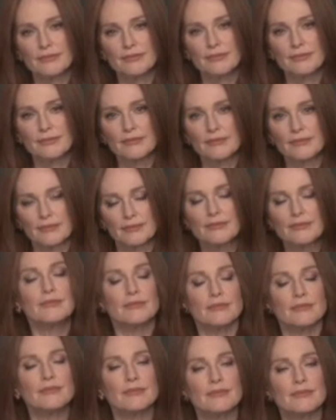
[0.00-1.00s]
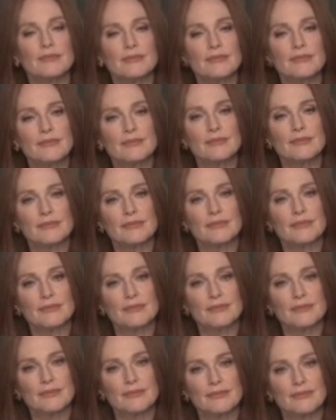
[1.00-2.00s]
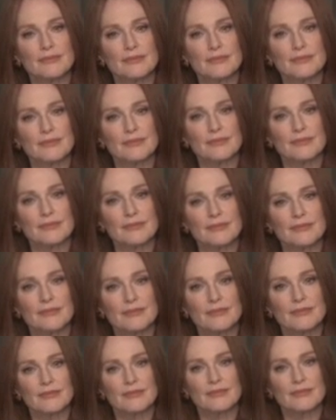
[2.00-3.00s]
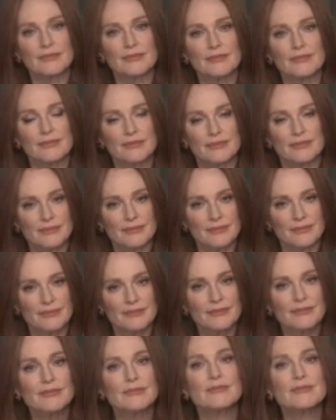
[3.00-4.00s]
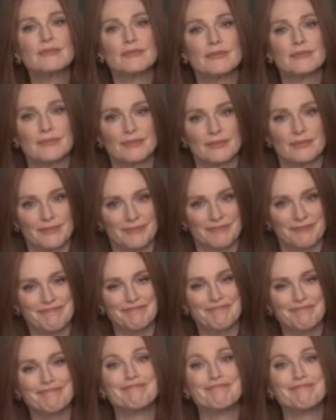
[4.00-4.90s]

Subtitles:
(silent)